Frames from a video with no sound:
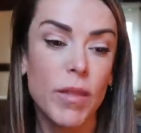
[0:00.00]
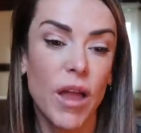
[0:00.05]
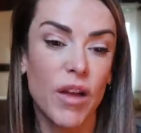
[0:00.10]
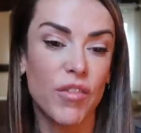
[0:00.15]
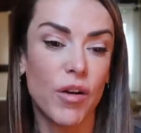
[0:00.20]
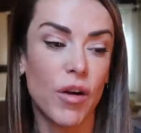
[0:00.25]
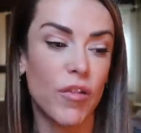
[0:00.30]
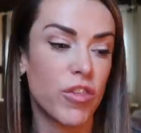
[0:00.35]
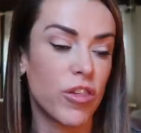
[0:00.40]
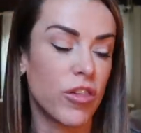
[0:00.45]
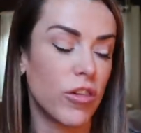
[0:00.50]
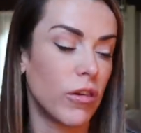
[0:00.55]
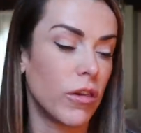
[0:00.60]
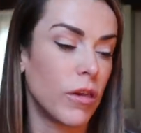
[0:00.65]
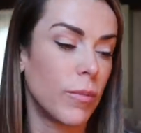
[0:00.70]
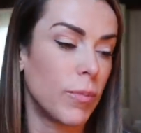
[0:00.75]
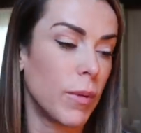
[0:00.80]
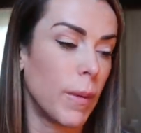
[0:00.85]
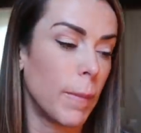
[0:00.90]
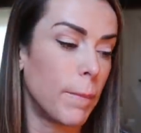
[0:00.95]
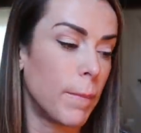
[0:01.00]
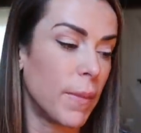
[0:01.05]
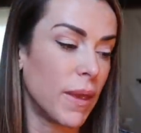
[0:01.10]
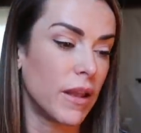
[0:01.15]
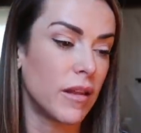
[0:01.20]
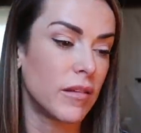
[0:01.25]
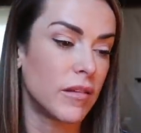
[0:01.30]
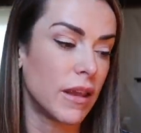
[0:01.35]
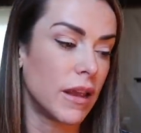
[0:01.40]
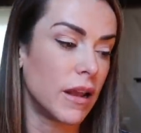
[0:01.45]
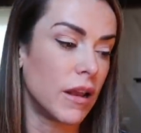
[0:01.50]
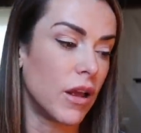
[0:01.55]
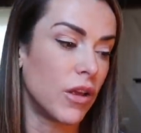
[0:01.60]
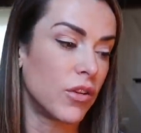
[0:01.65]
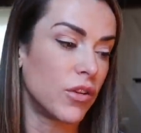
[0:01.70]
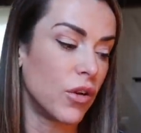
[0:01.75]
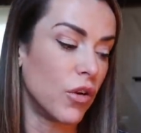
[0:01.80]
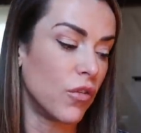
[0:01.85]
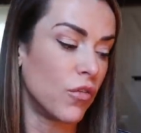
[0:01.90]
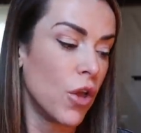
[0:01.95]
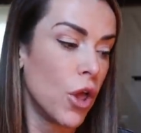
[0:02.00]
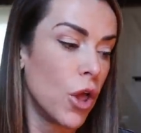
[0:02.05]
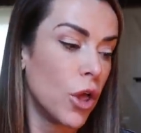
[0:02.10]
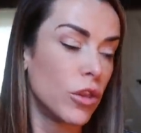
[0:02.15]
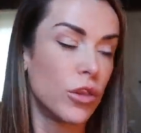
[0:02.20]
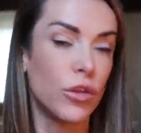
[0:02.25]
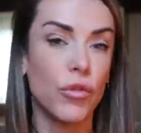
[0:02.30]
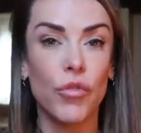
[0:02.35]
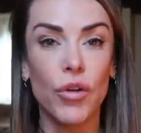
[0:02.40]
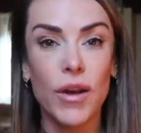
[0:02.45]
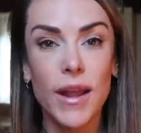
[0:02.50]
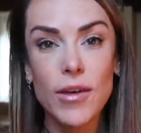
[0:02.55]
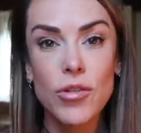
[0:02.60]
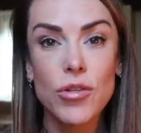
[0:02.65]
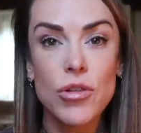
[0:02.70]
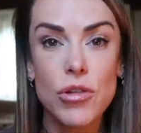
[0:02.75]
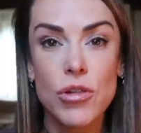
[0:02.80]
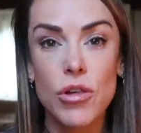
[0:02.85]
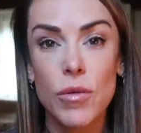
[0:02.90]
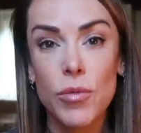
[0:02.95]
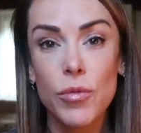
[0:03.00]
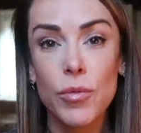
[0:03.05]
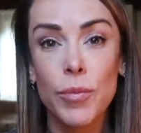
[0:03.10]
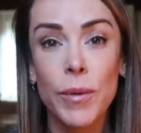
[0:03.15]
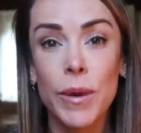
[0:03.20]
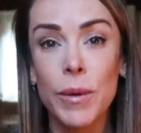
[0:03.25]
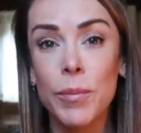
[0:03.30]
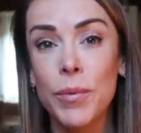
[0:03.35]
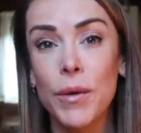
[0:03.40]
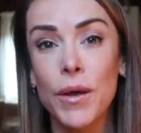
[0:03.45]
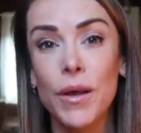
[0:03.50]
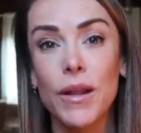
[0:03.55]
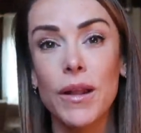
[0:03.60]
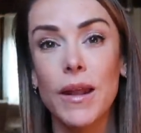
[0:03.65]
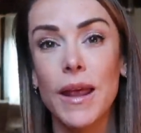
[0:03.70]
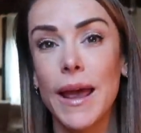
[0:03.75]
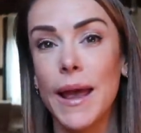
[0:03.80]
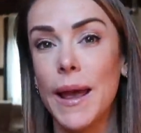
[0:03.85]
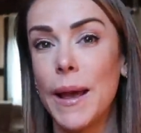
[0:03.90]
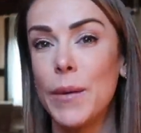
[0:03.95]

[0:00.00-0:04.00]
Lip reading: I've obviously been building a lot of new relationships with people,